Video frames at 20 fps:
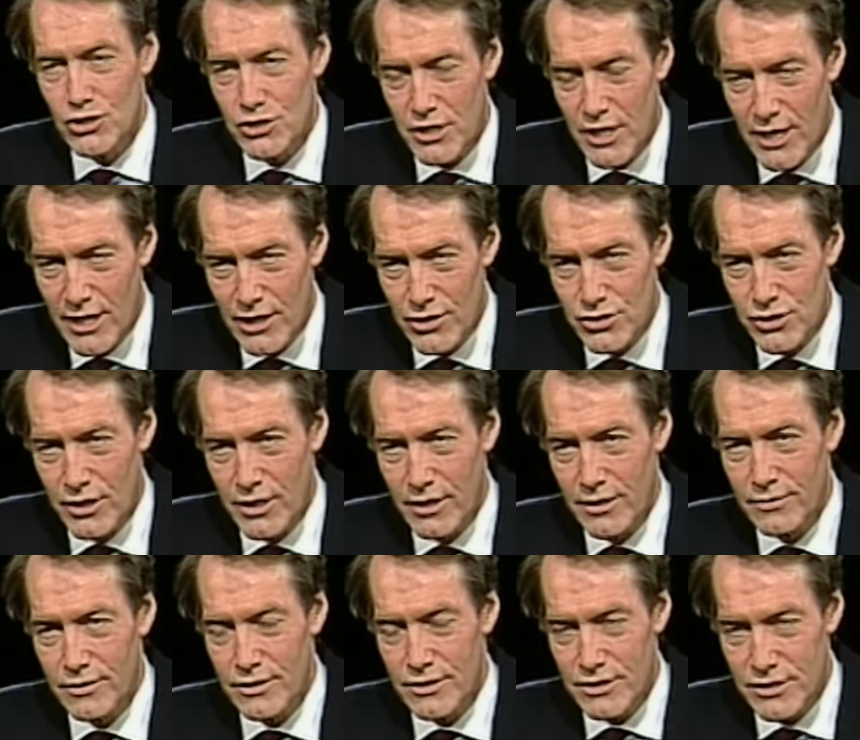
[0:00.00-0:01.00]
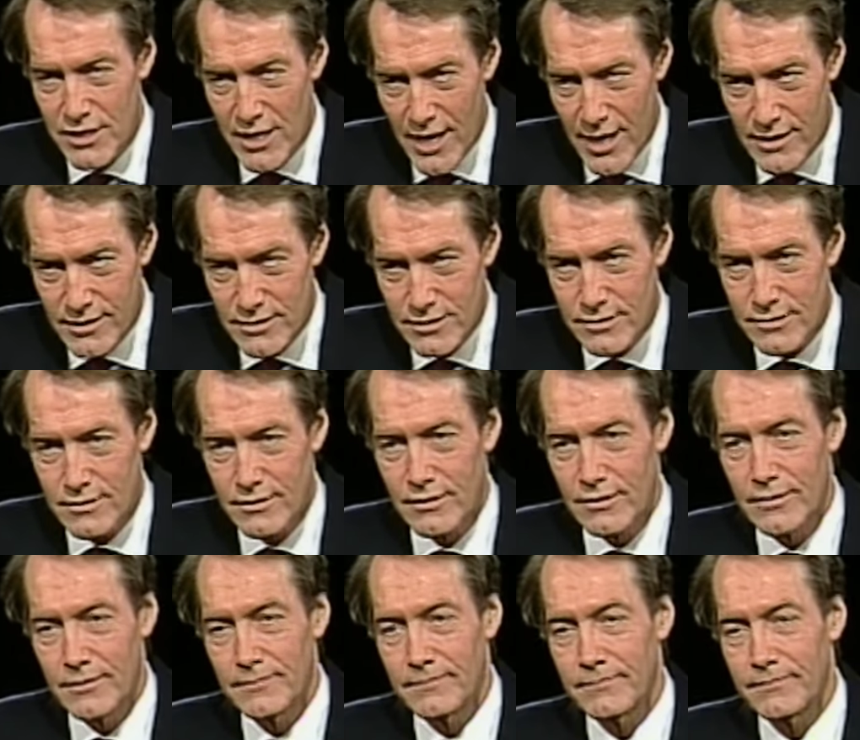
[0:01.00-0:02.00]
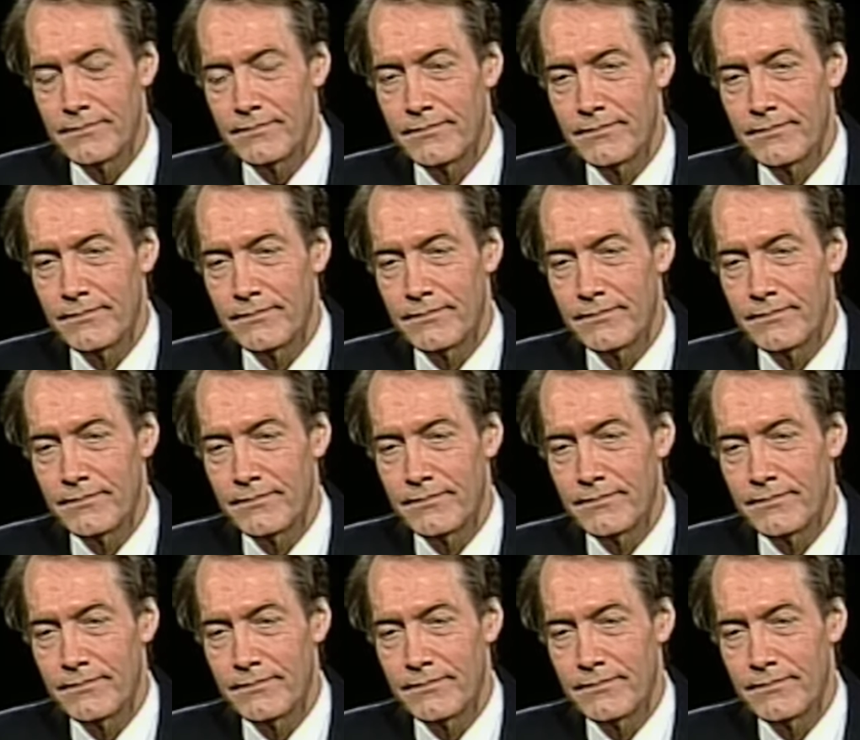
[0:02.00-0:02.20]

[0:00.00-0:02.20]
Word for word: the staging, know. the sets, the.